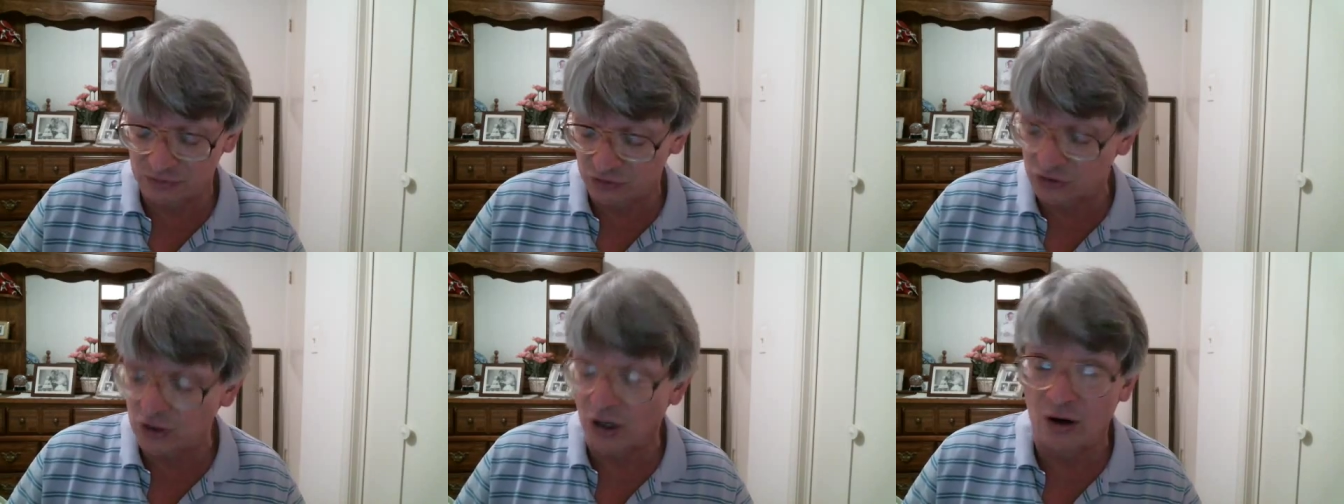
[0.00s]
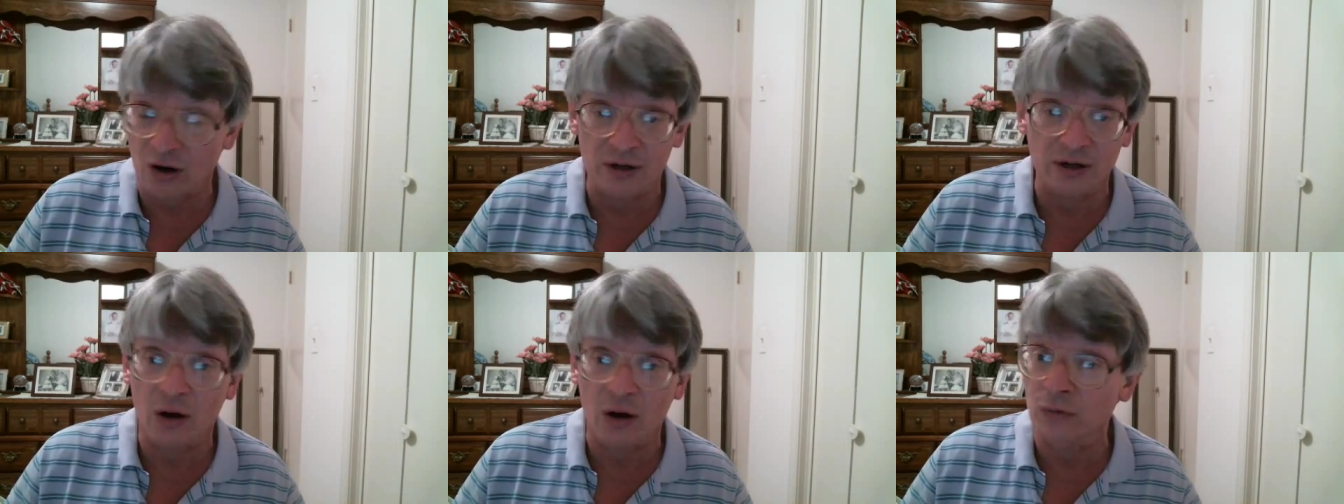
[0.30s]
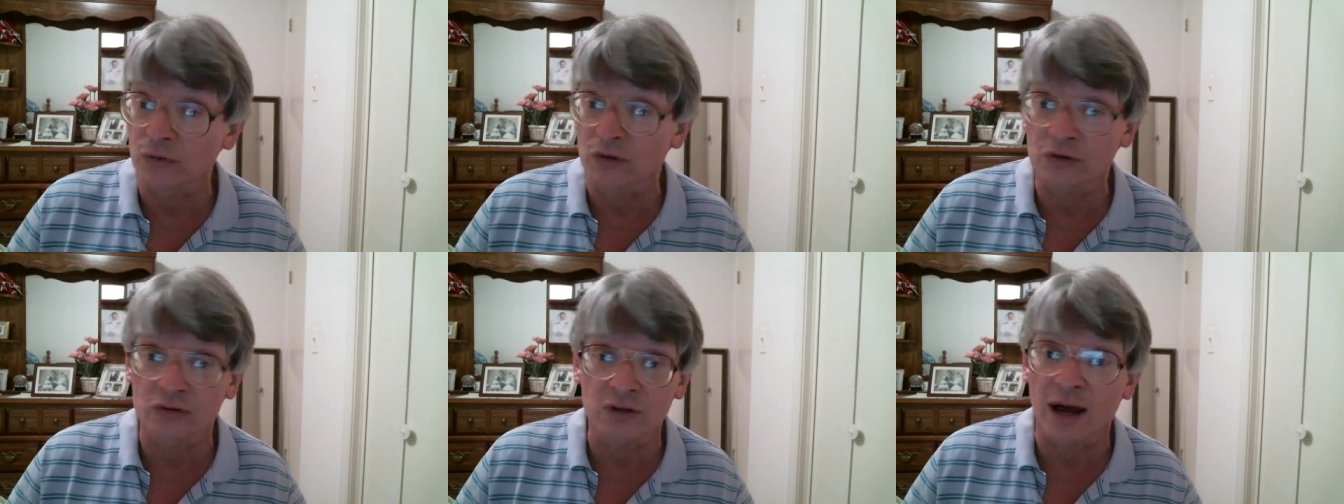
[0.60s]
chart
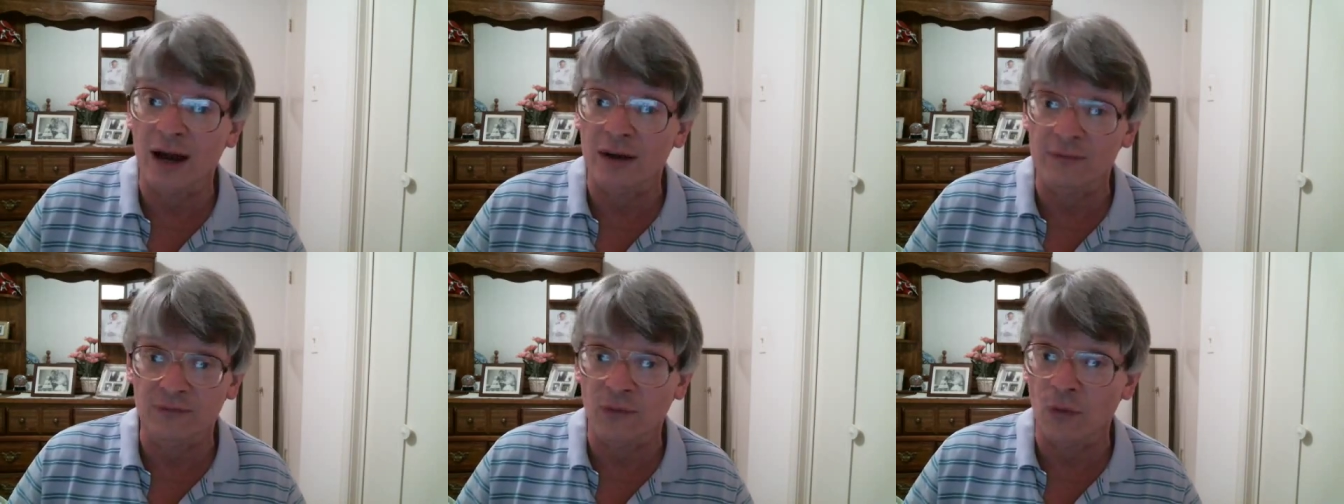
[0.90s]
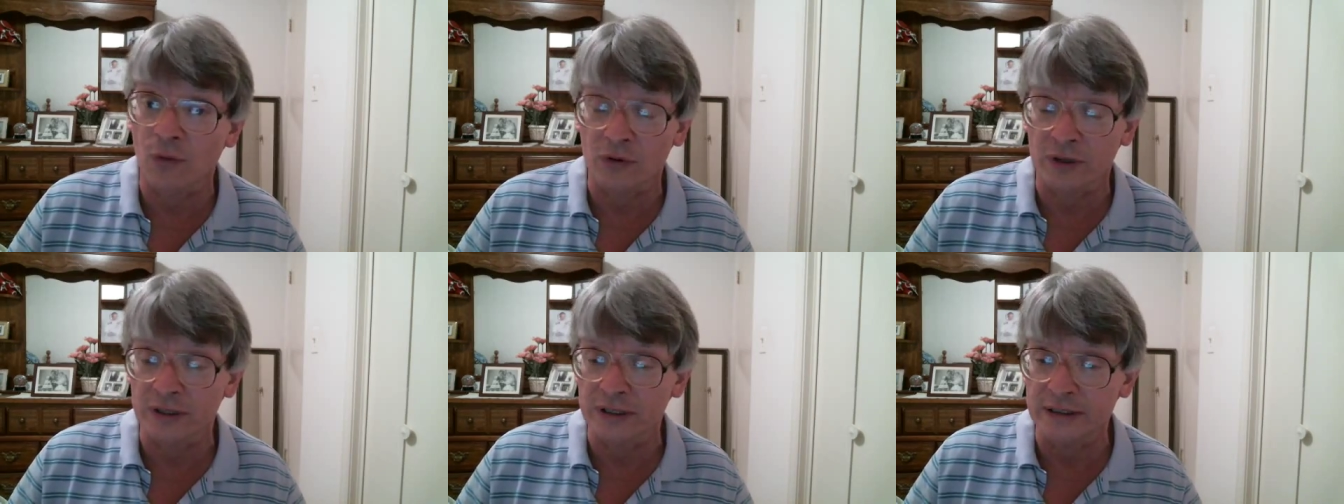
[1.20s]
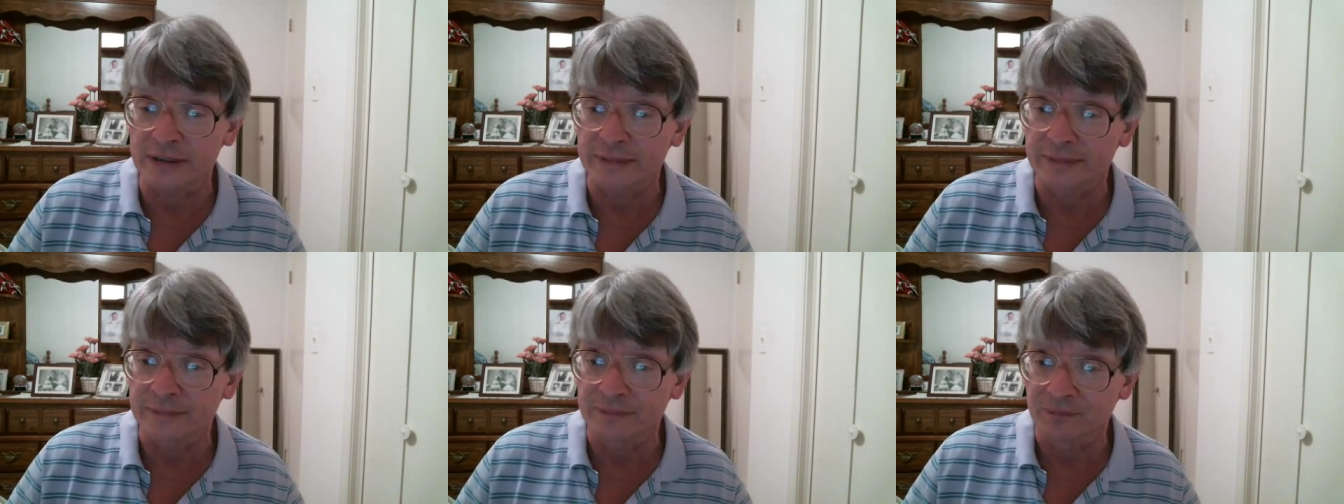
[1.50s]
on the top
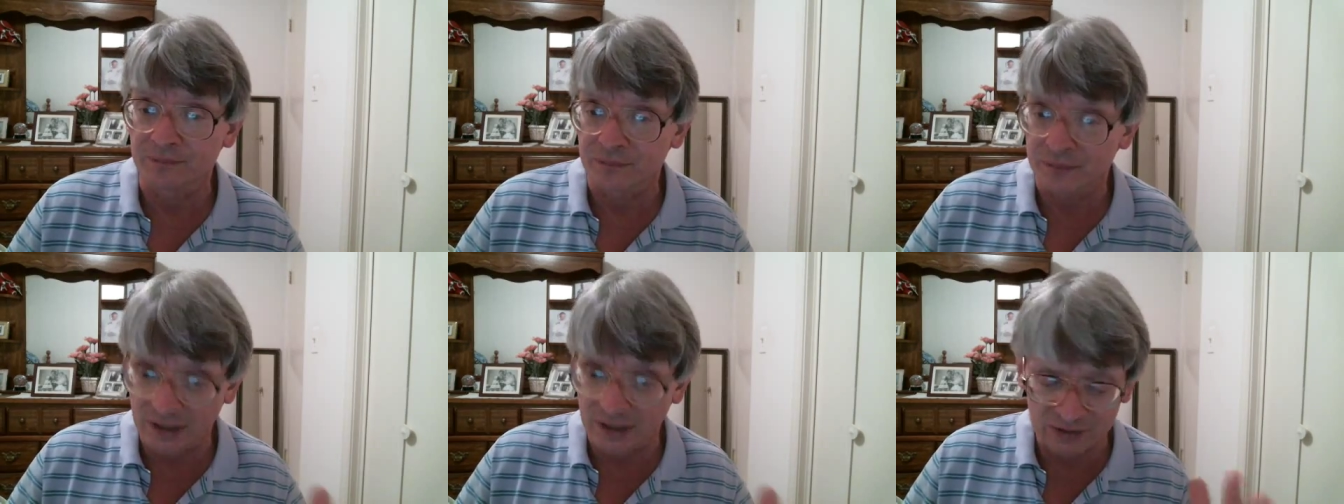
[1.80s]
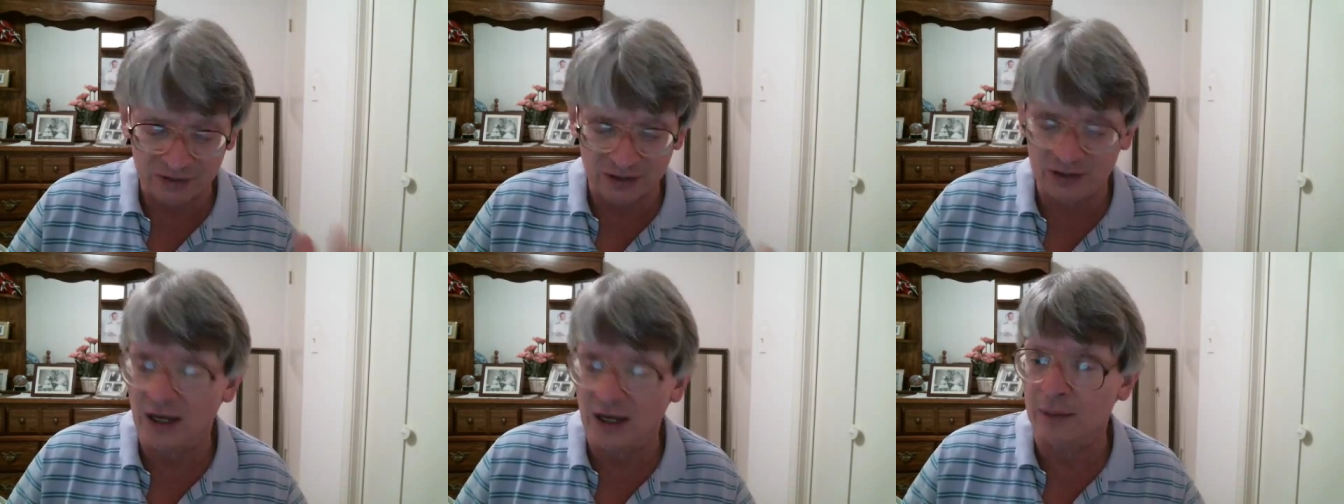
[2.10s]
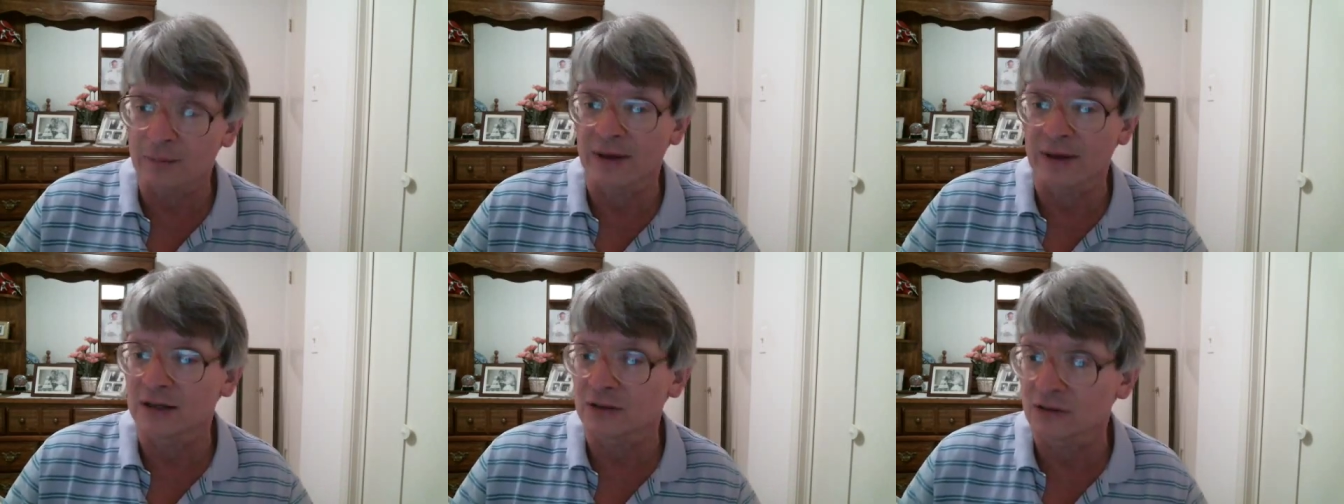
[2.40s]
40 that did
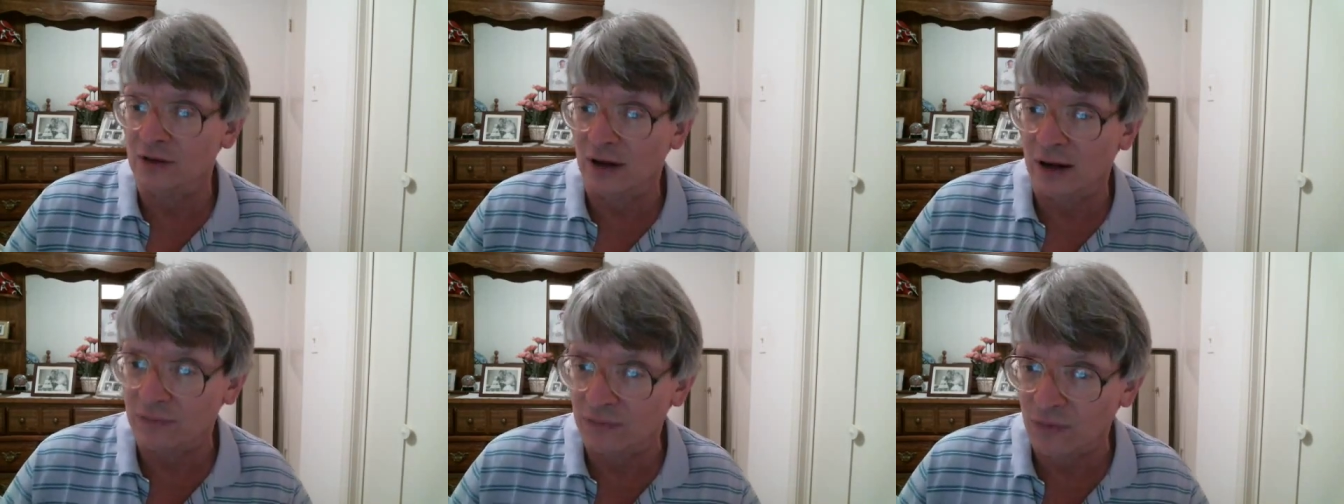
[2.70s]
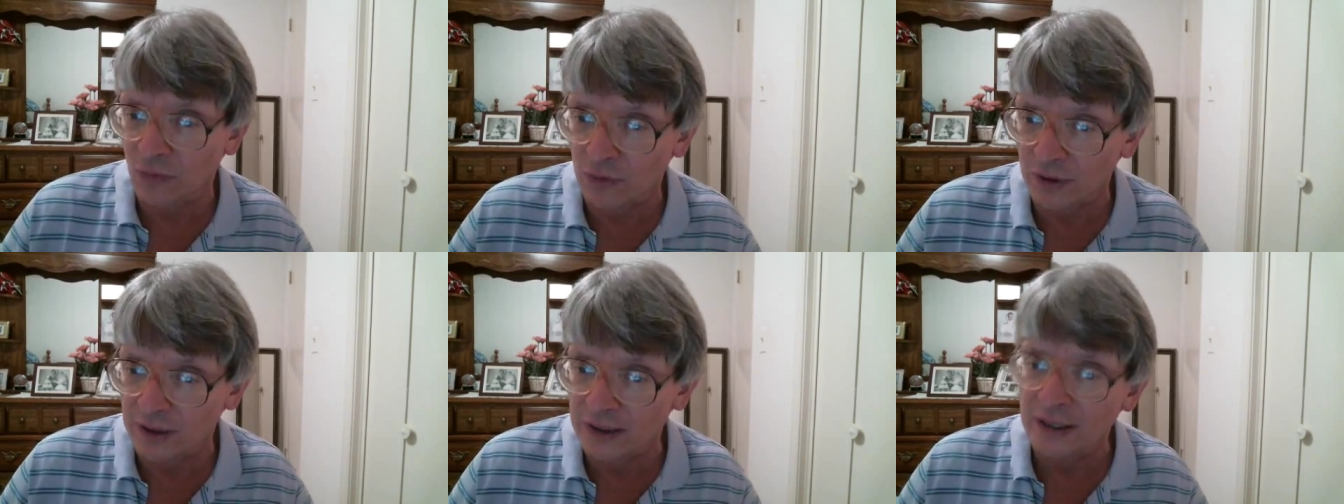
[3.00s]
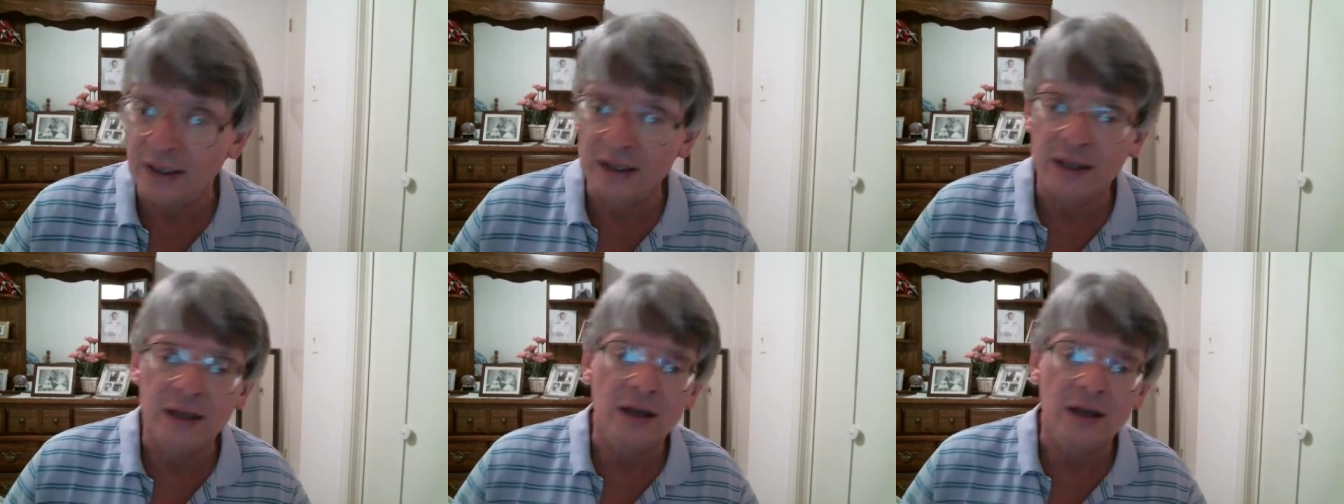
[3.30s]
not make top 40.